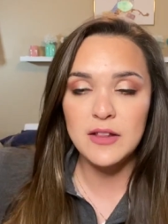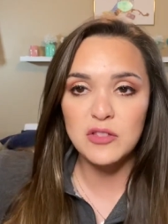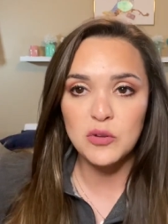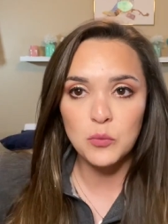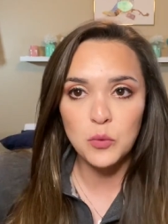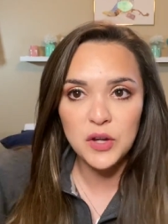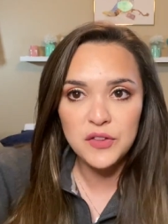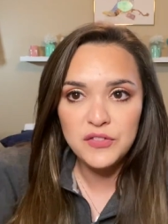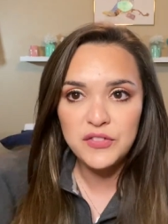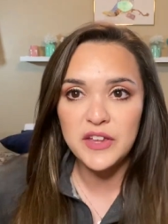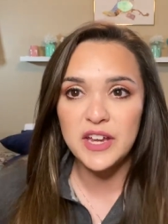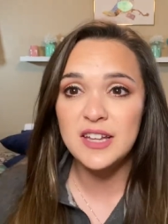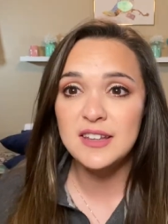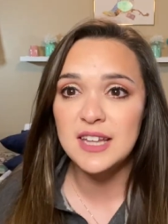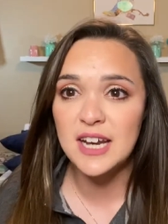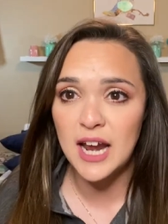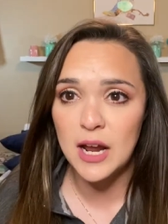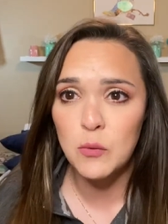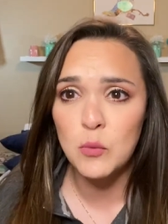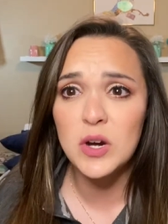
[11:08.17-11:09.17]
the one thing
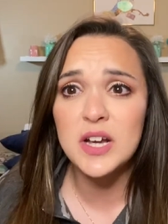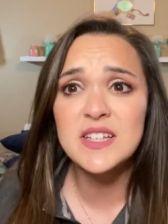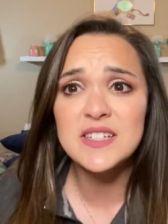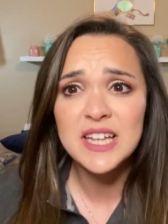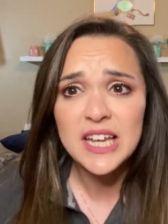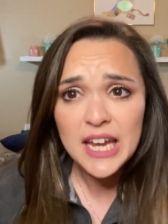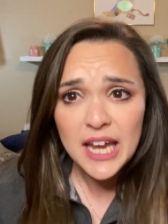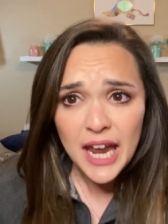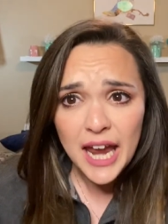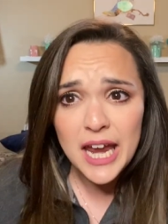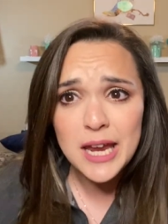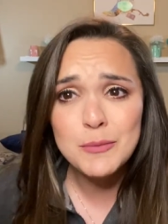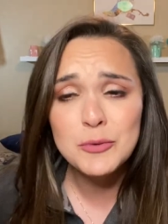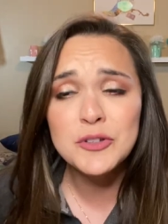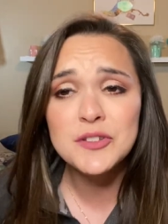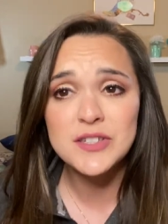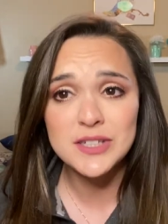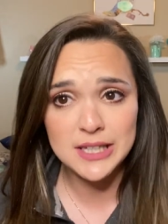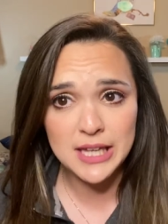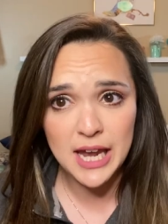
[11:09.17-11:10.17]
that I was able
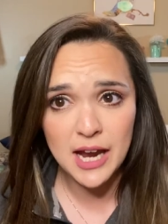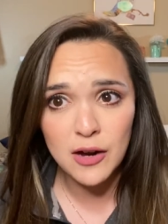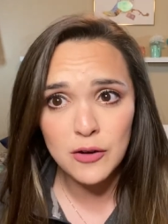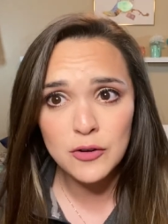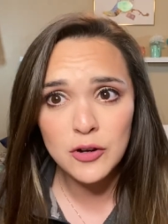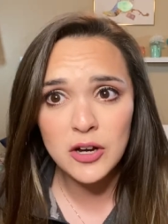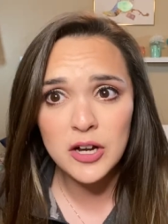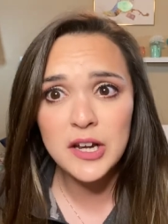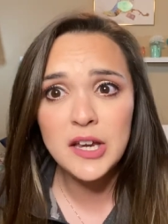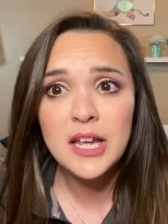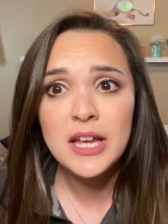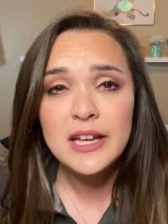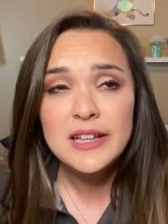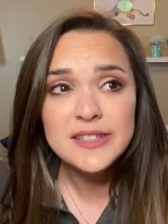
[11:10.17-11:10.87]
to count on